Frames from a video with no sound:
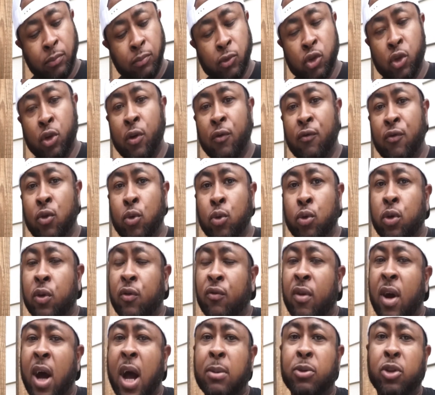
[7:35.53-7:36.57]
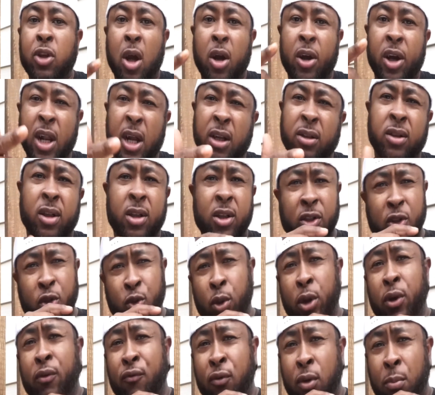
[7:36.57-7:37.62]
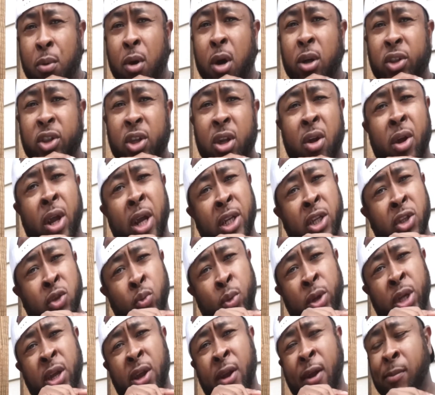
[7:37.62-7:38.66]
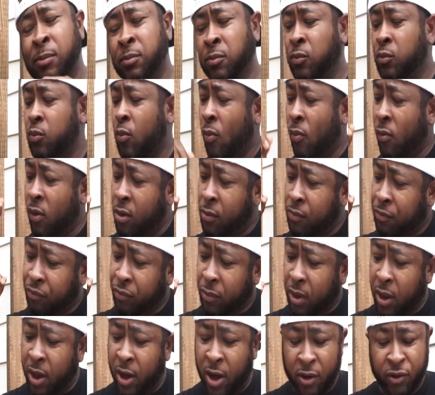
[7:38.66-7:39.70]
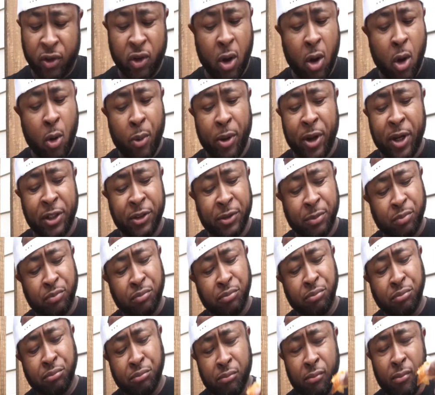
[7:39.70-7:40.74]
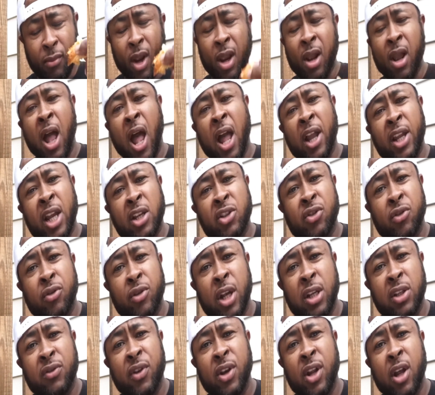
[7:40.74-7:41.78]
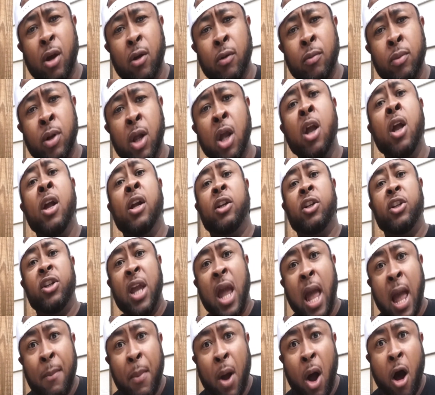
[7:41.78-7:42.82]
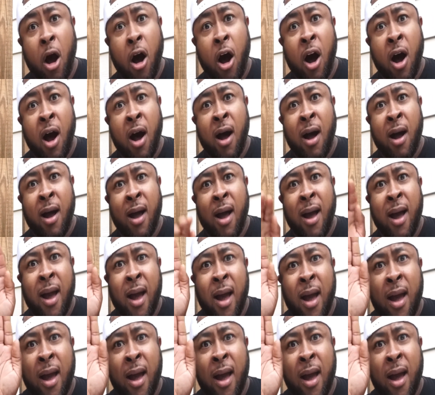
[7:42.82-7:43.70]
good food, good vibes. Y'all get out there and enjoy a football tailgate this weekend. And as always, I'll catch you in the next video. Yeah, boy.